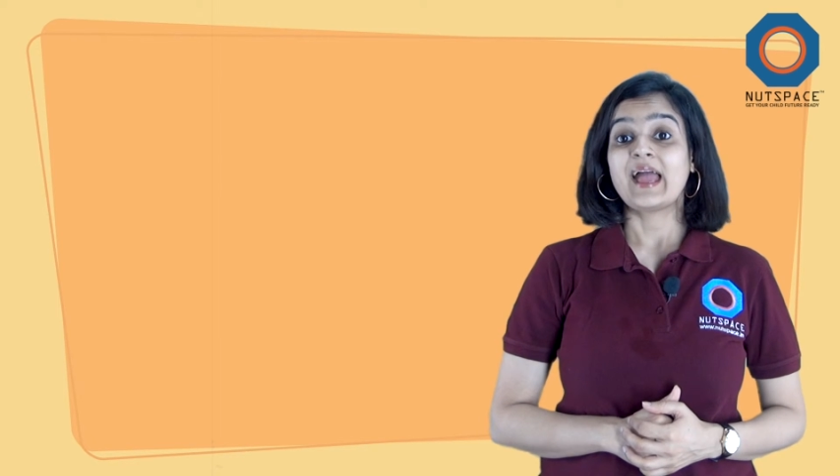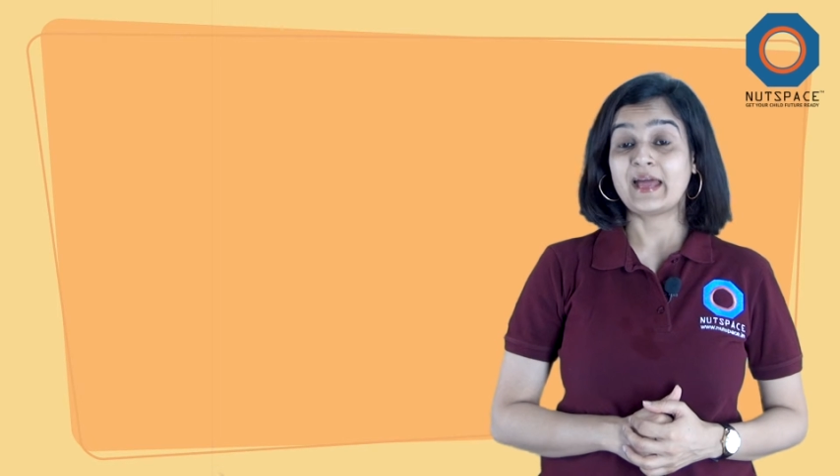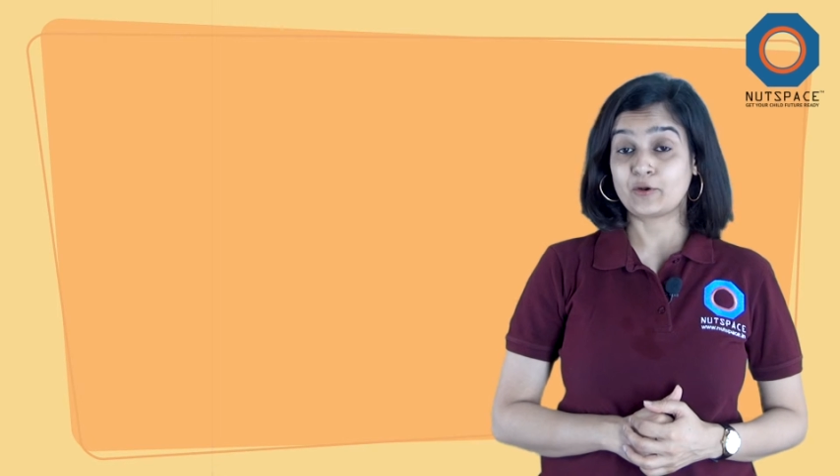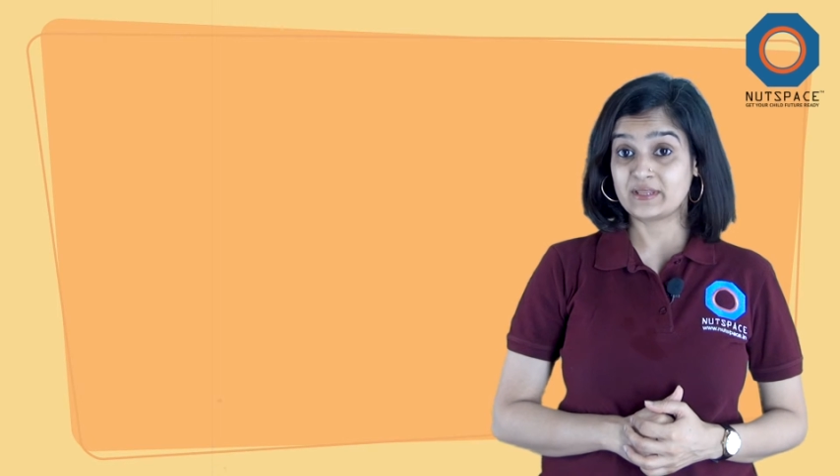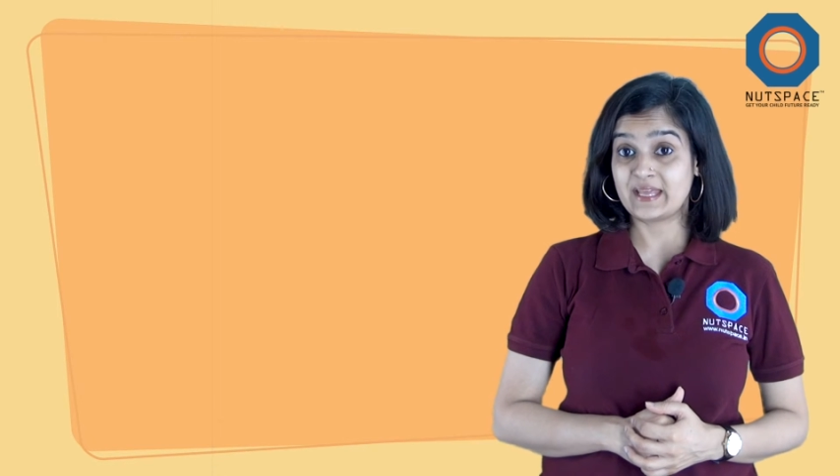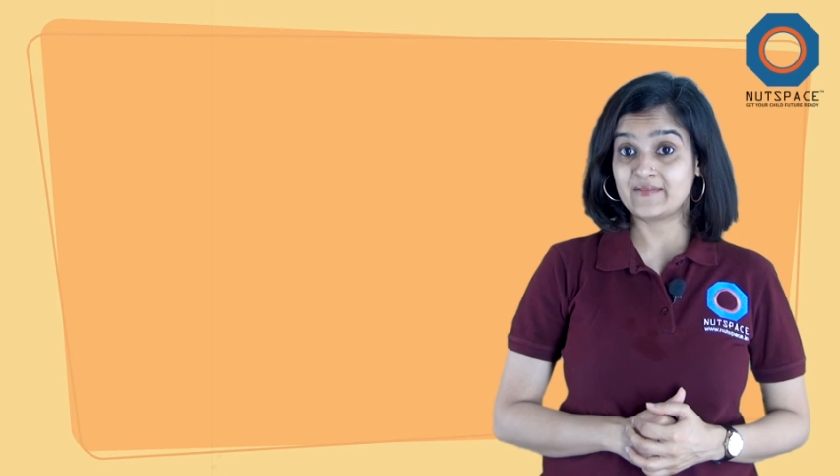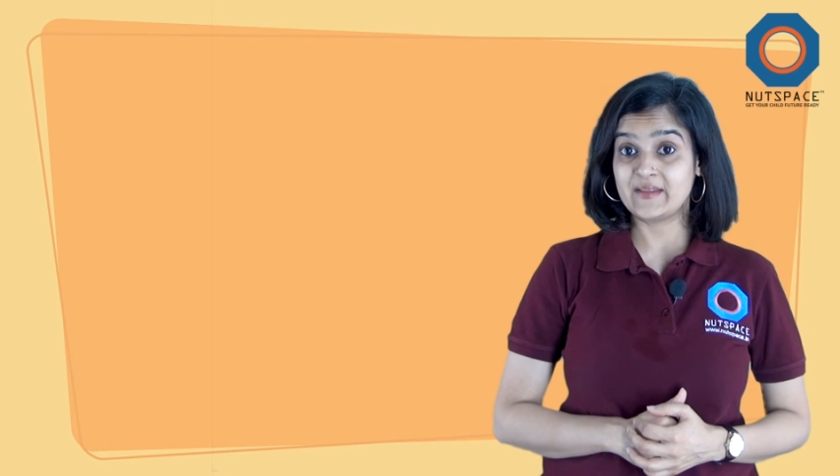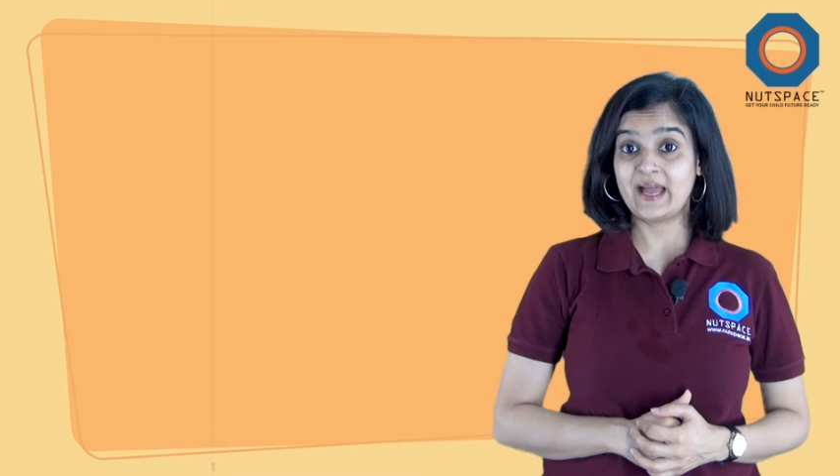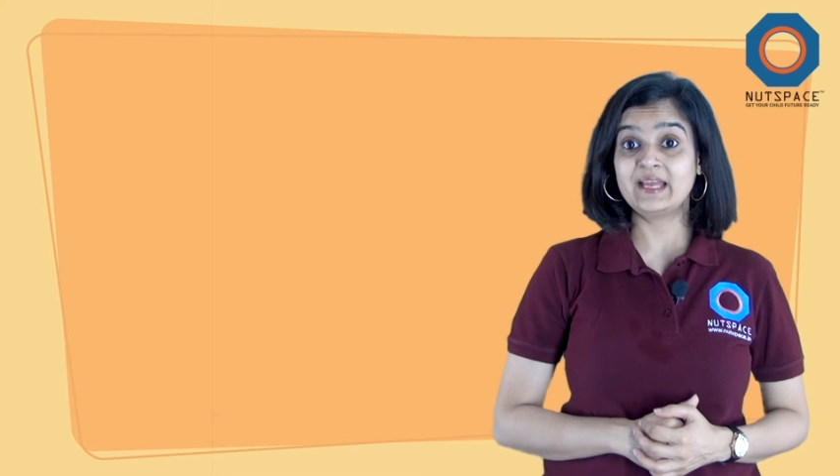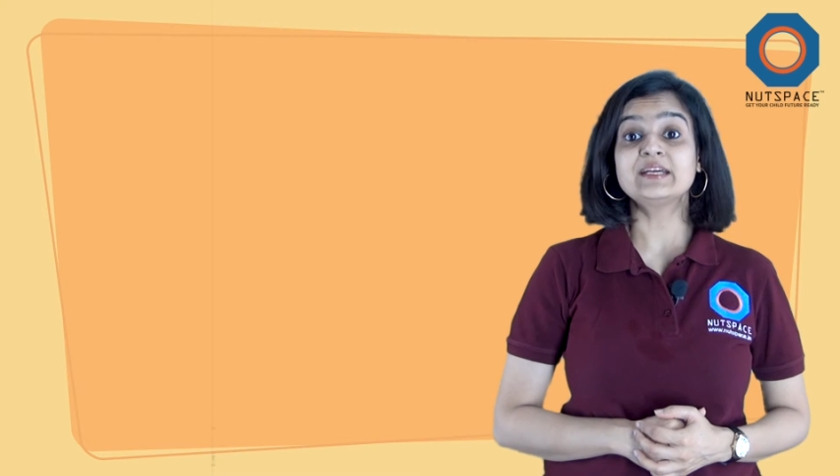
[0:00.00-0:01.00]
And on the
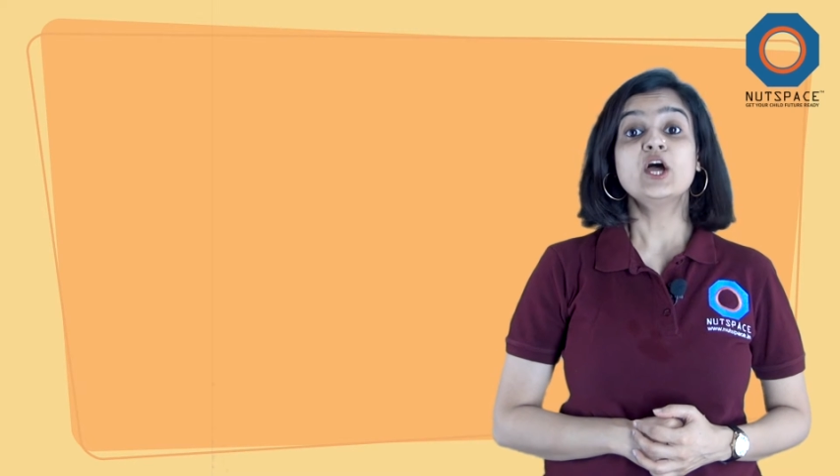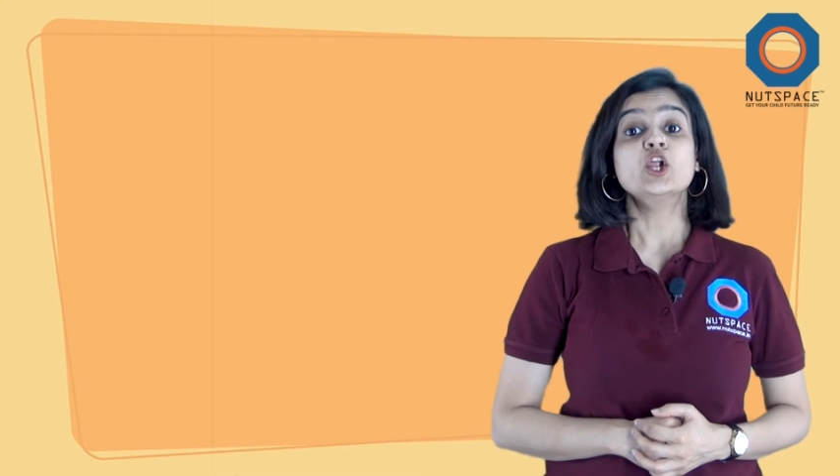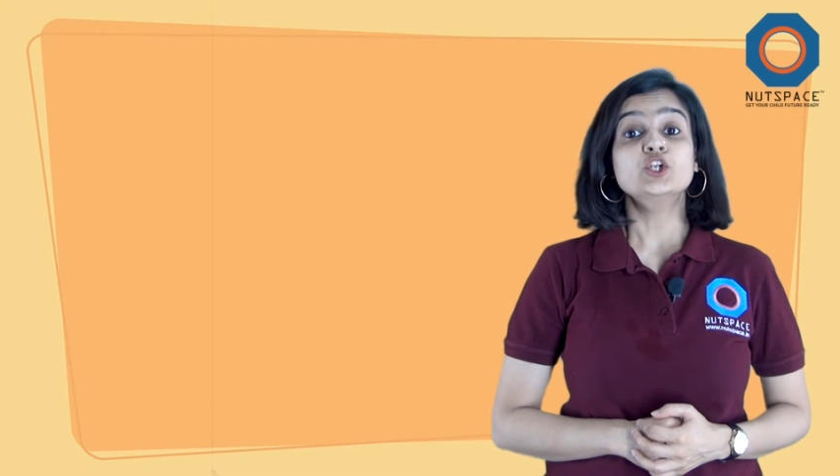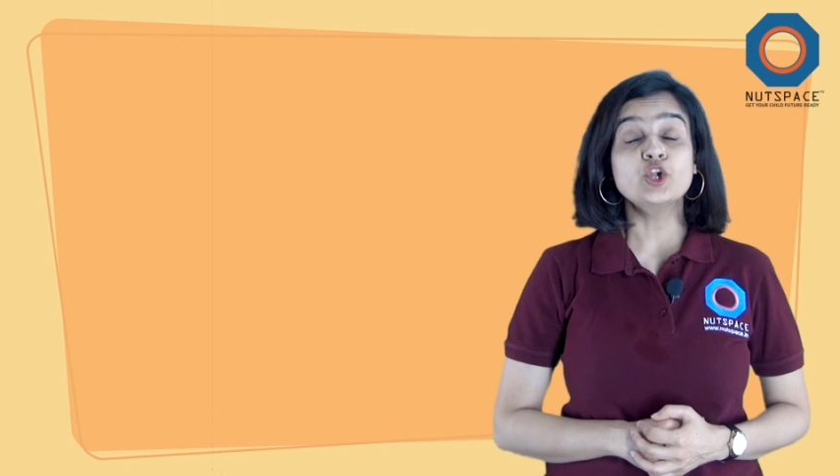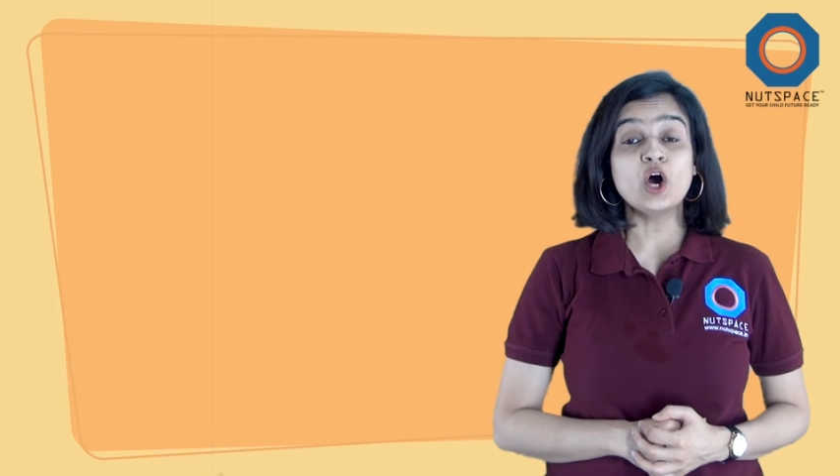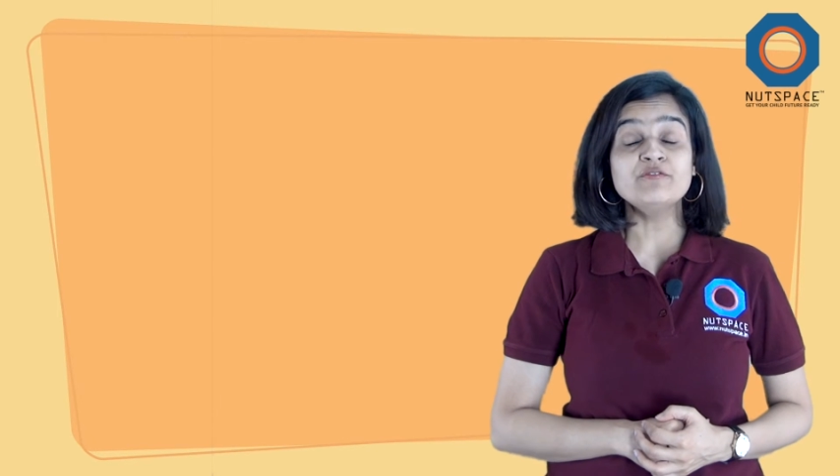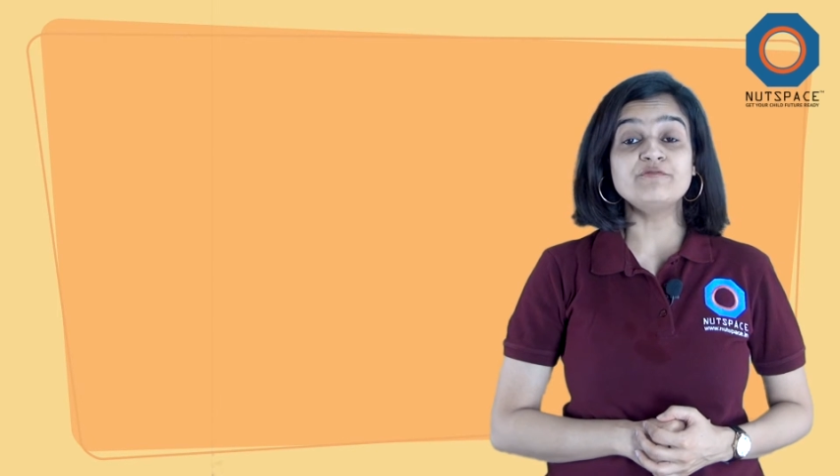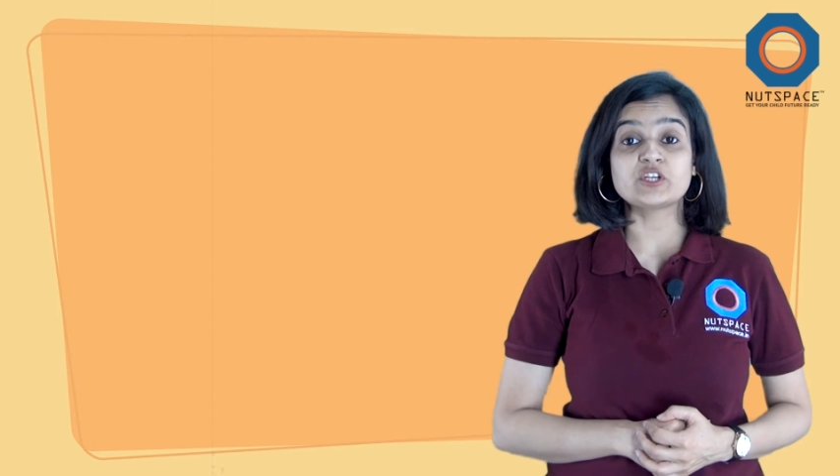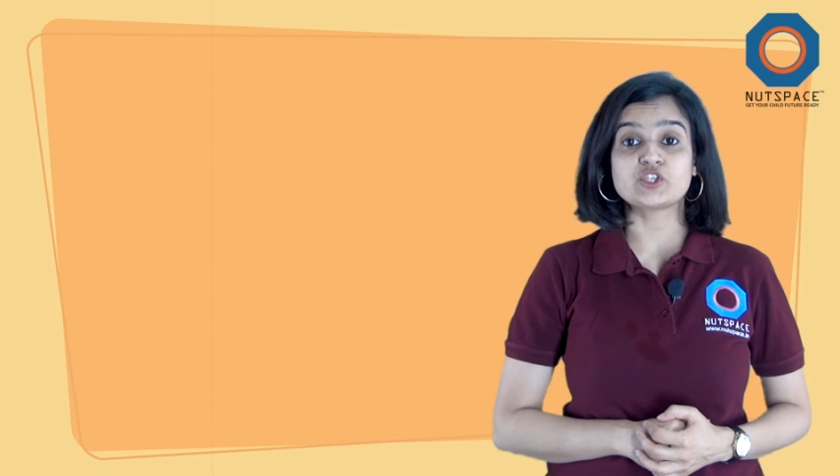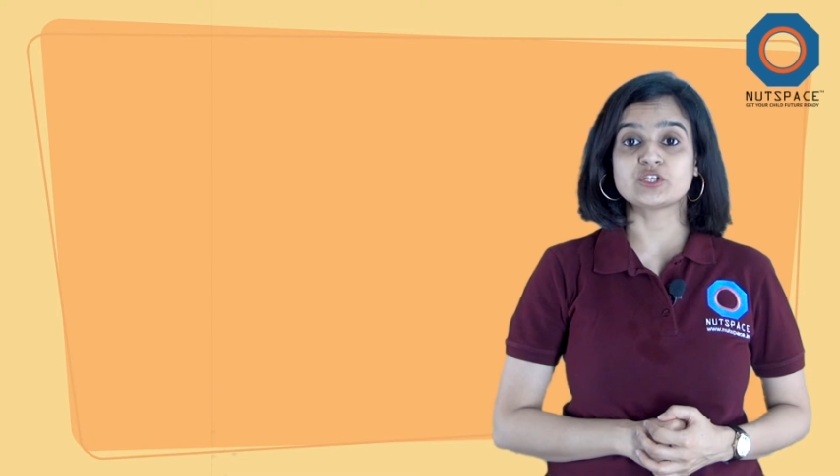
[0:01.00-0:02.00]
other hand,
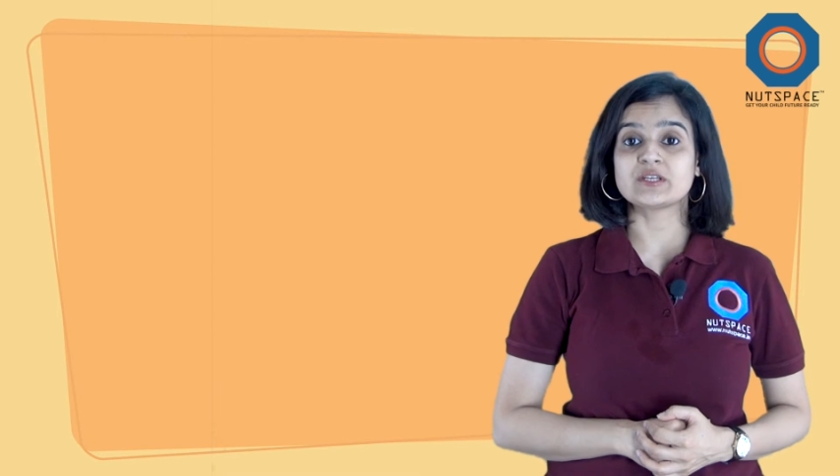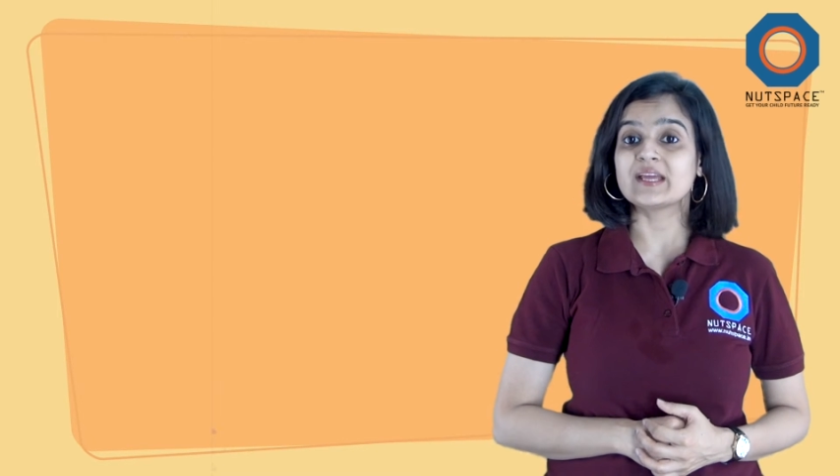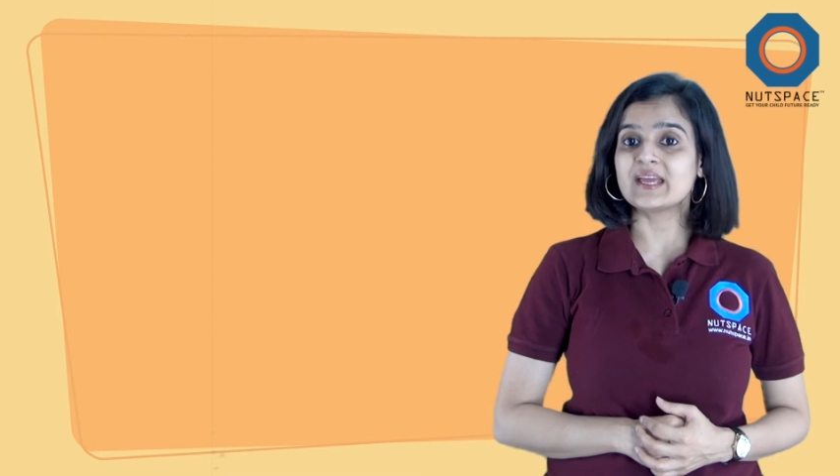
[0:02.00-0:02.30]
non-fiction